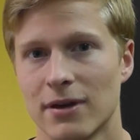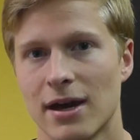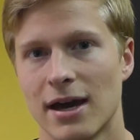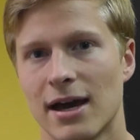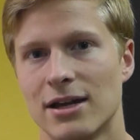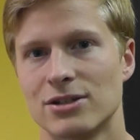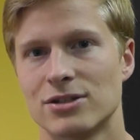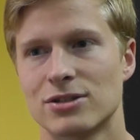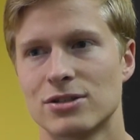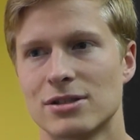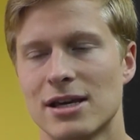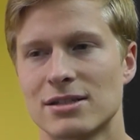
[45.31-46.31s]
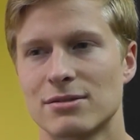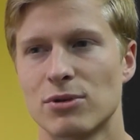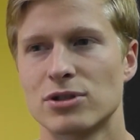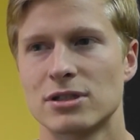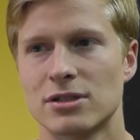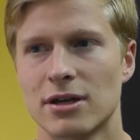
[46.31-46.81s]
And that's the
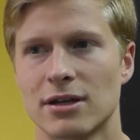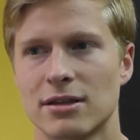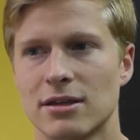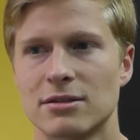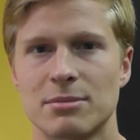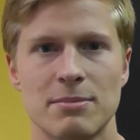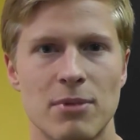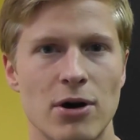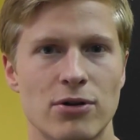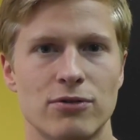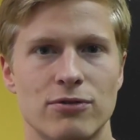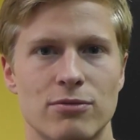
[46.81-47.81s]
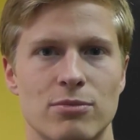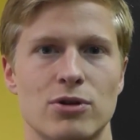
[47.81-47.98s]
most exciting thing to be part of,